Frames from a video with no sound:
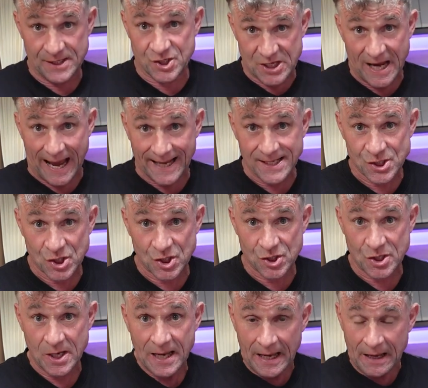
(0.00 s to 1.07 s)

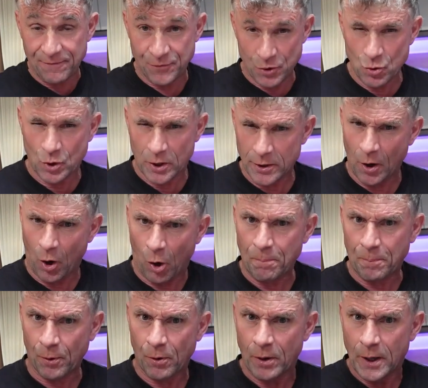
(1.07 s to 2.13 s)
tasks, if you can
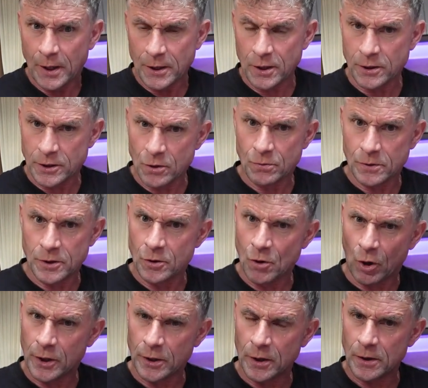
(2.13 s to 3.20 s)
operate, you're
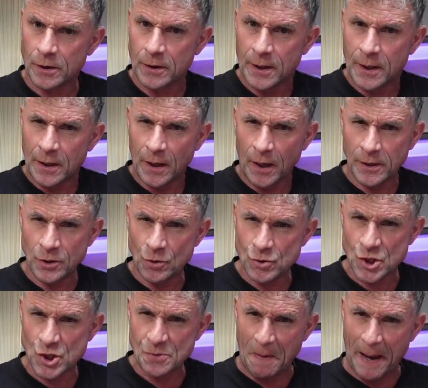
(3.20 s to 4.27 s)
not going to use
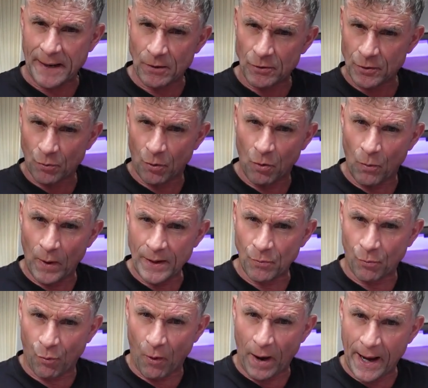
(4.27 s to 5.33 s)
a spanner the wrong way
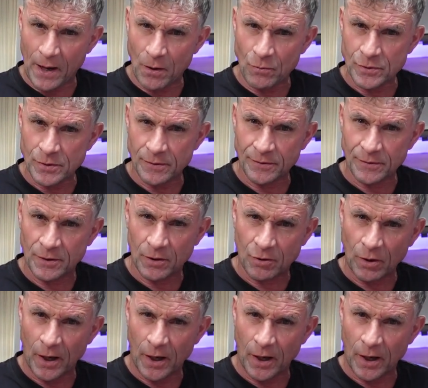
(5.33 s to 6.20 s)
around and